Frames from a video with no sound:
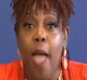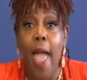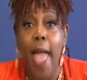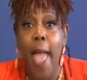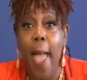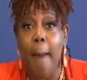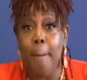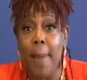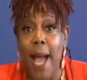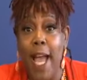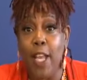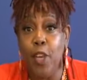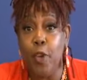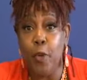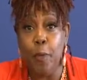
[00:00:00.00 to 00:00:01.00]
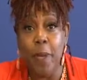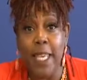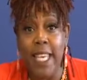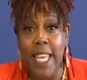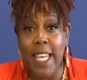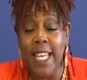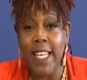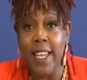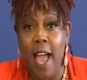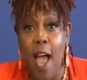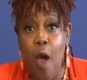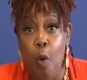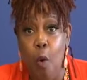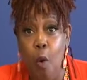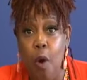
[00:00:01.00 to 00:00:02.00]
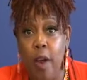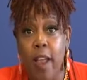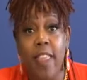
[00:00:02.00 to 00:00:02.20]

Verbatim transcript: at mynewbeginning.org.